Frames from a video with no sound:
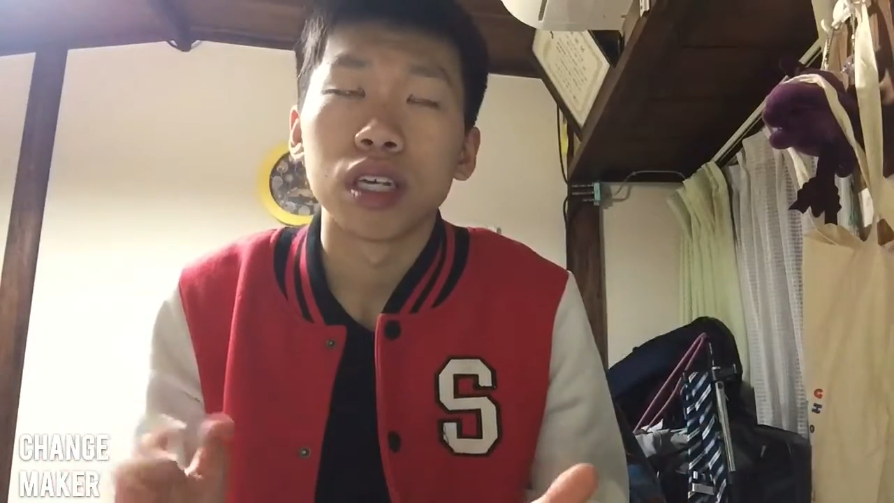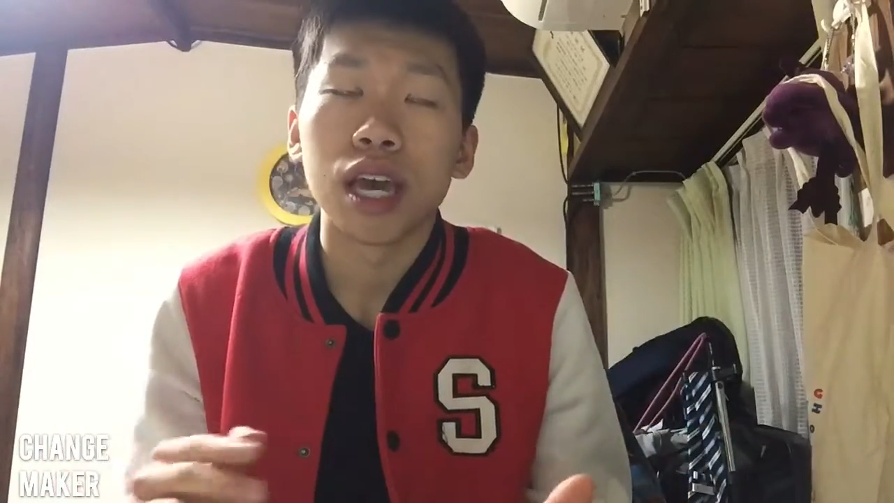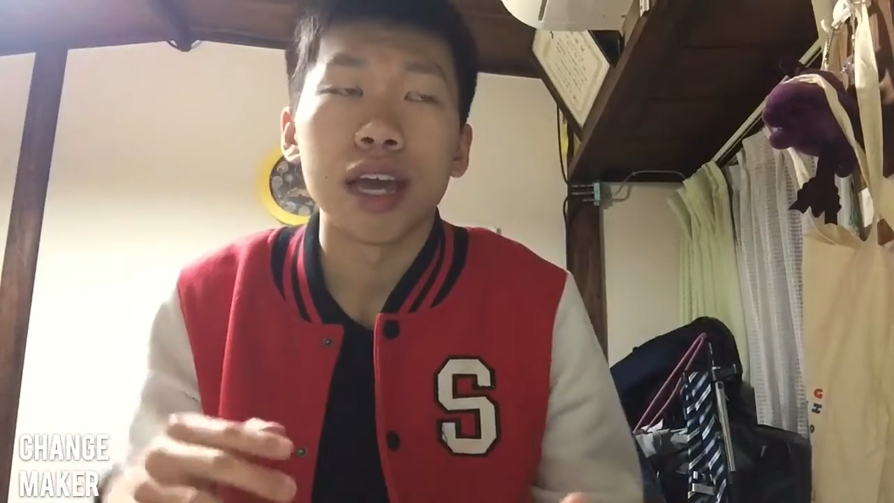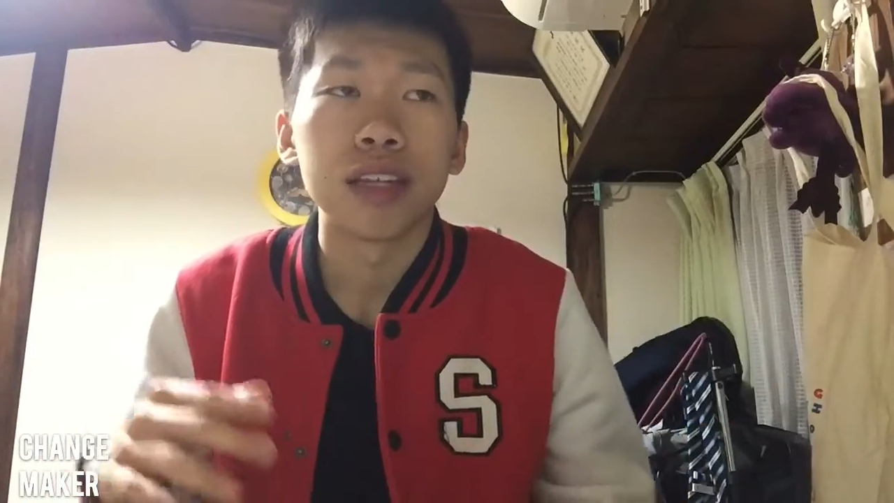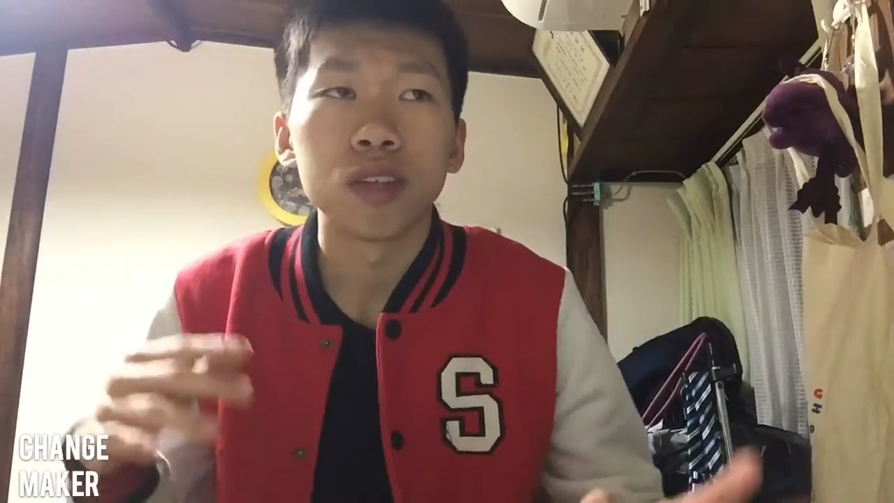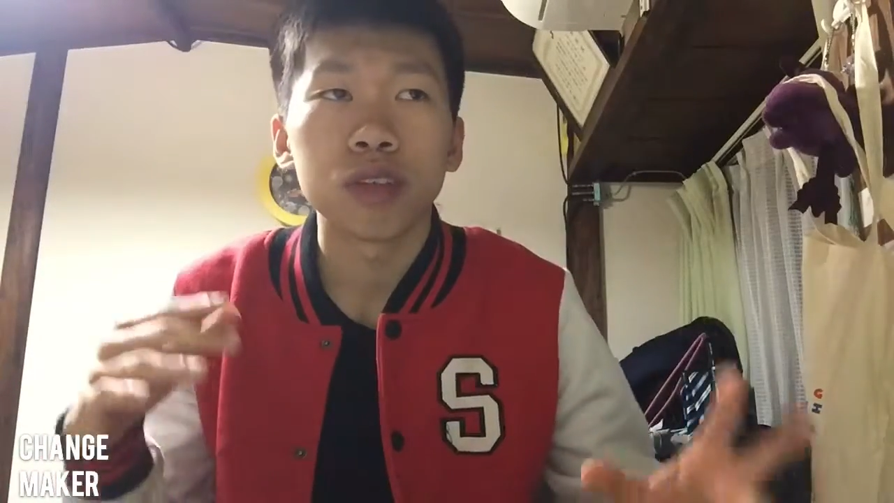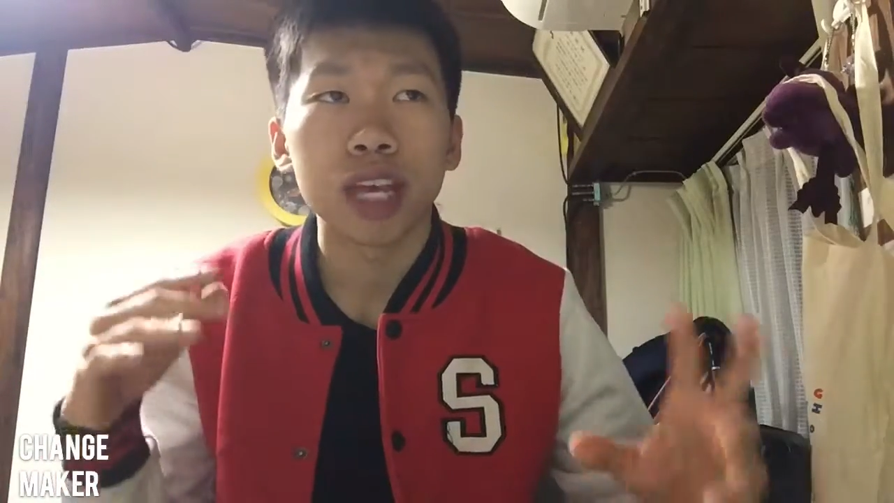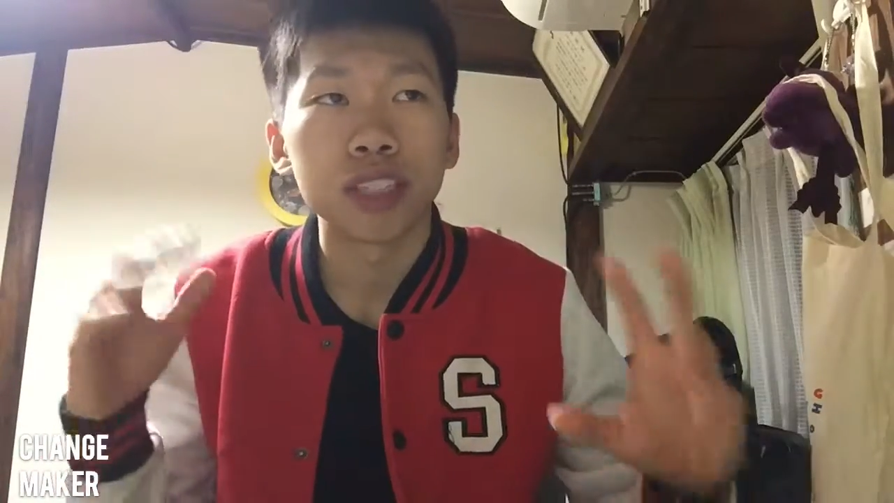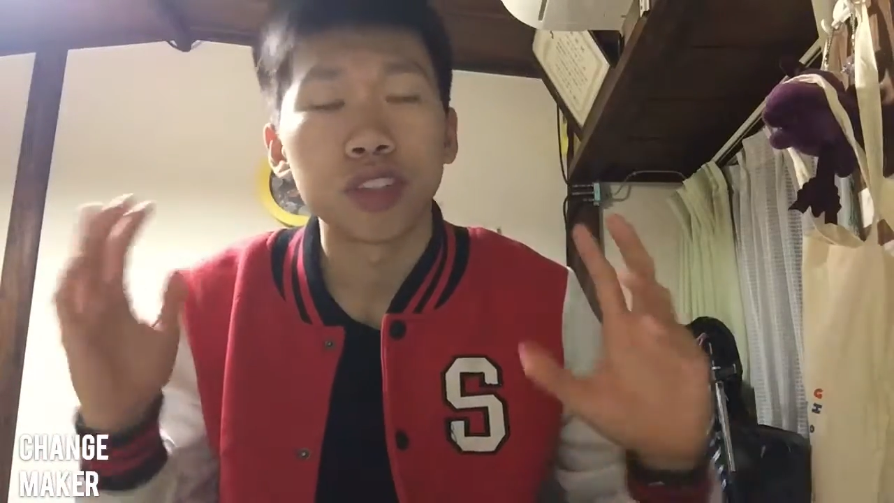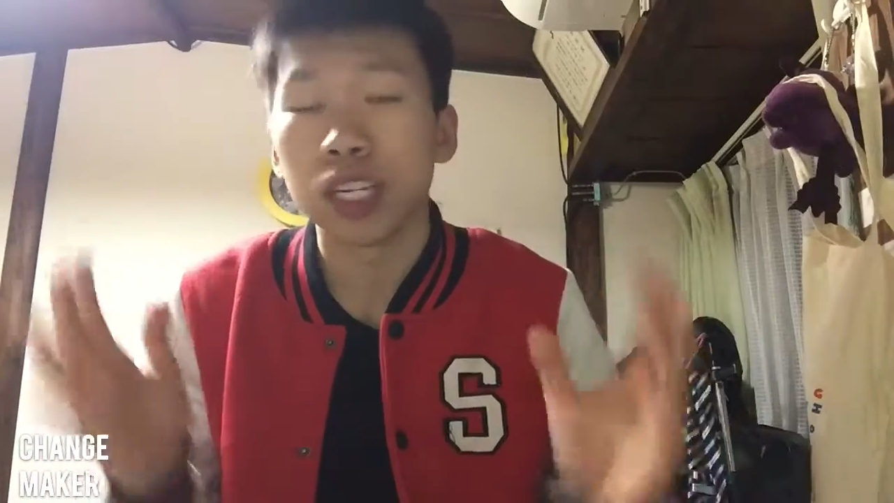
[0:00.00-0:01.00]
and you
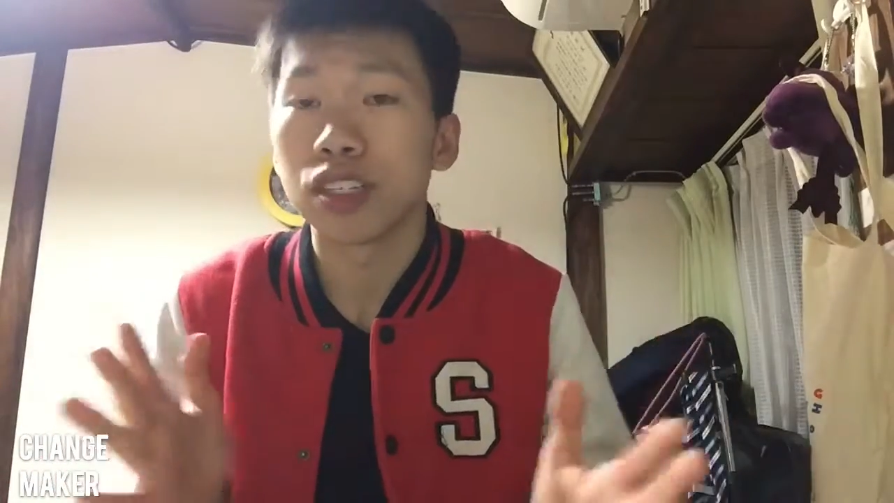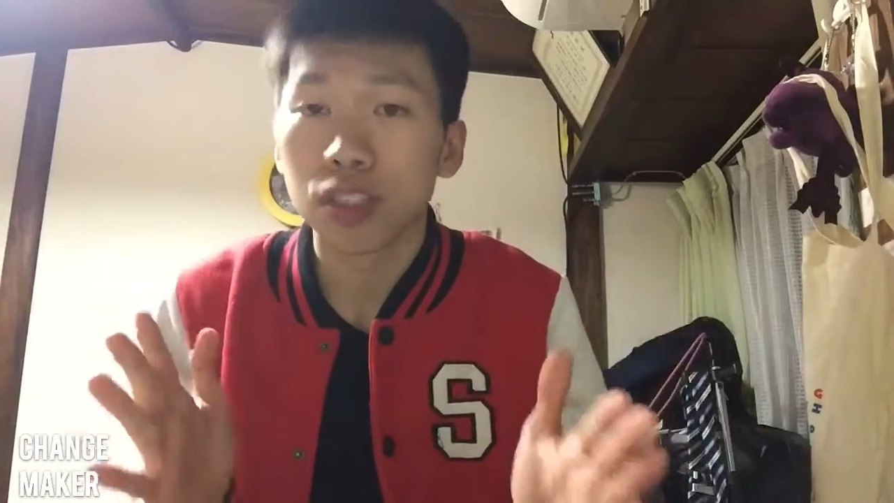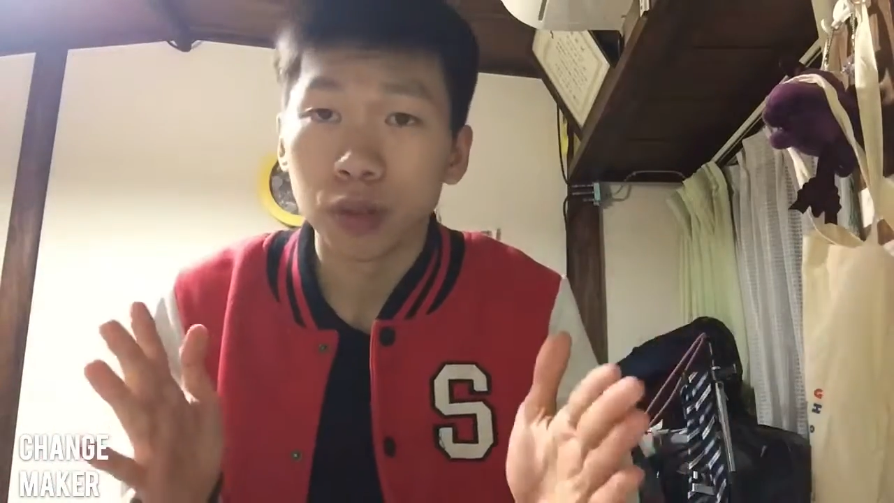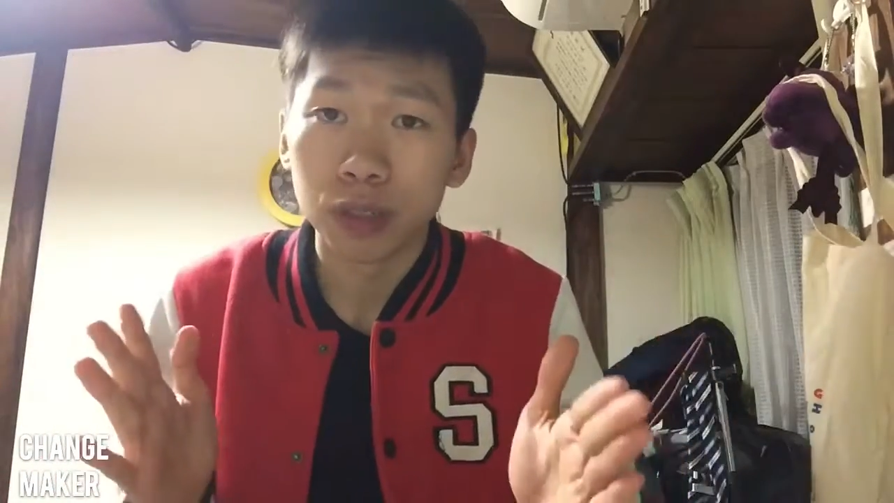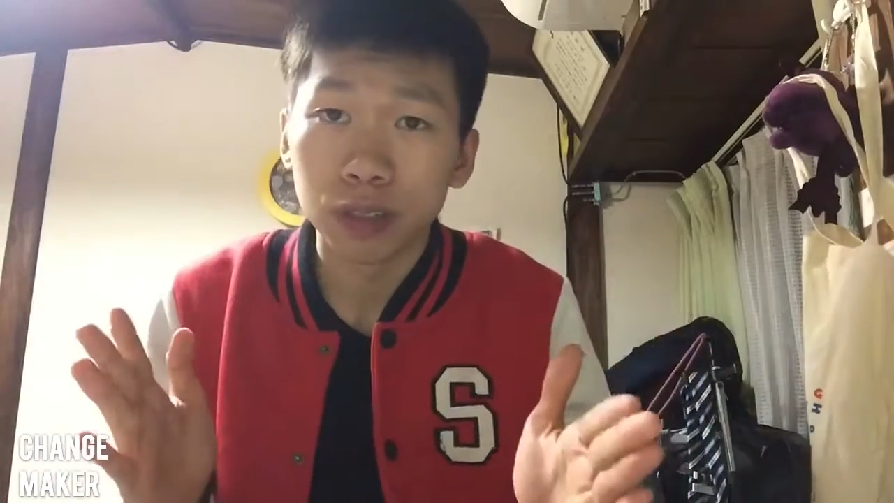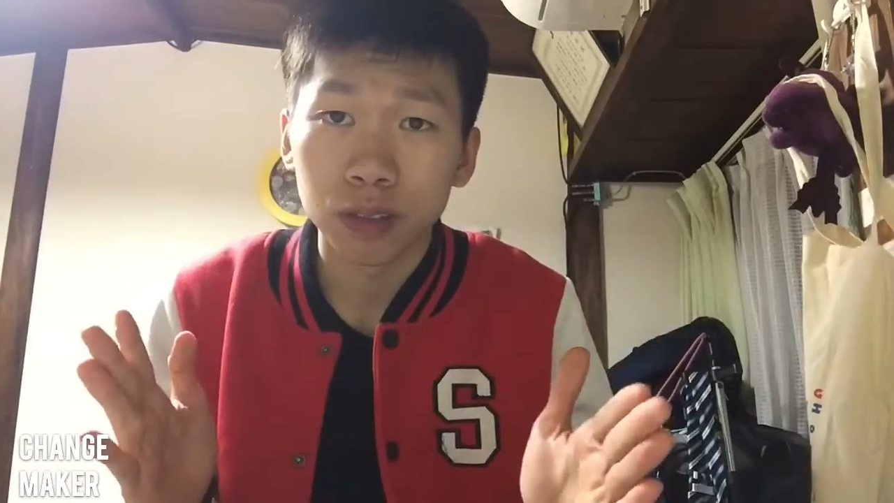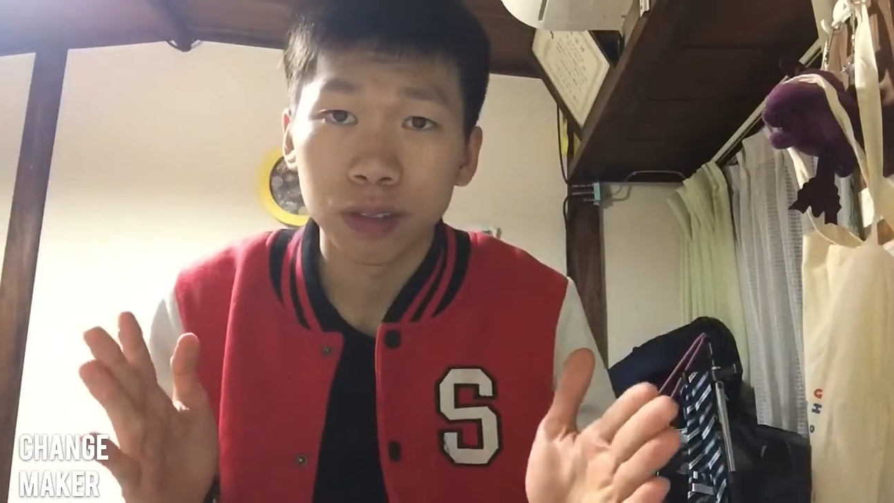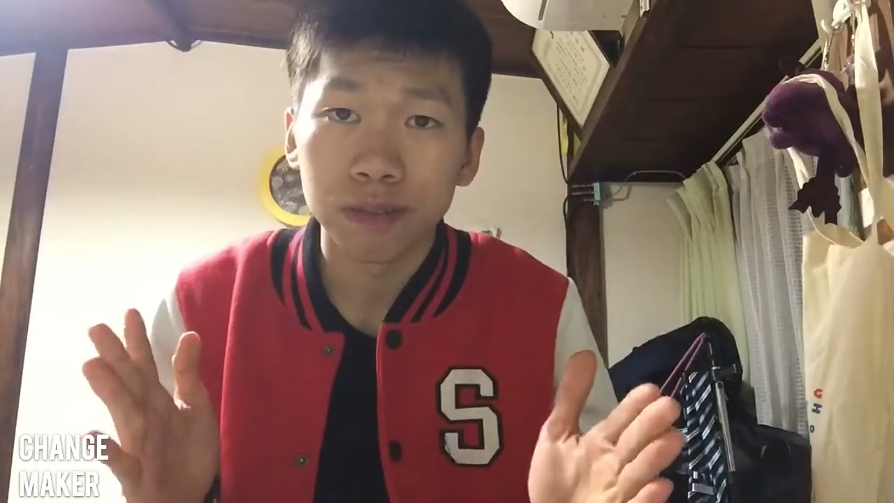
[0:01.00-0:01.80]
can change the world